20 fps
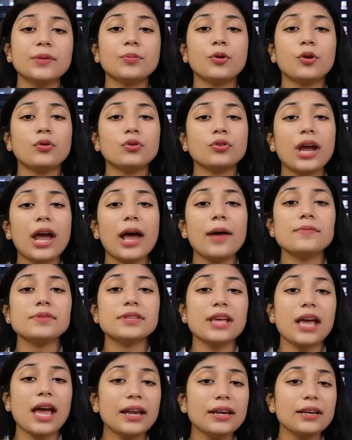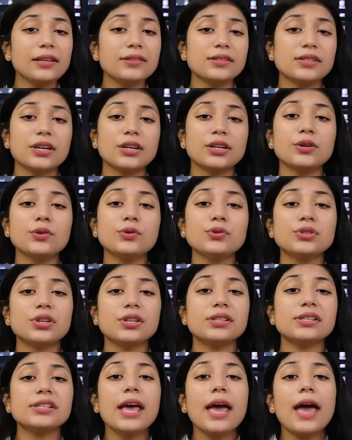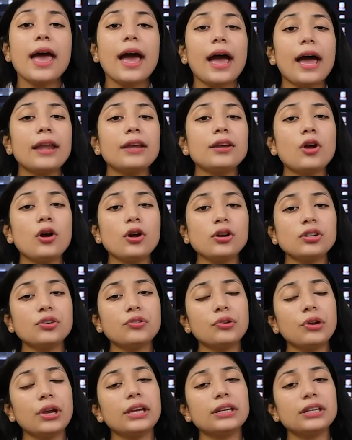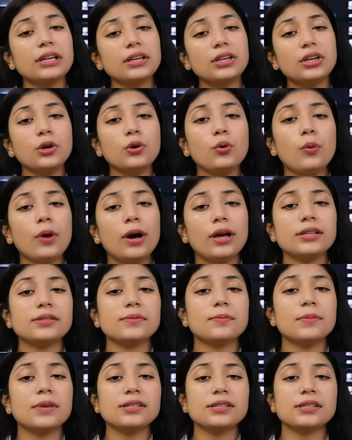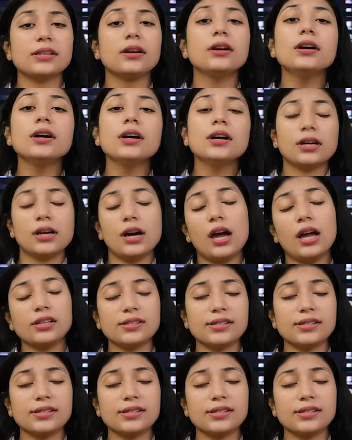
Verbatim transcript: programs and institutions and not creating new ones, Mr. Kharge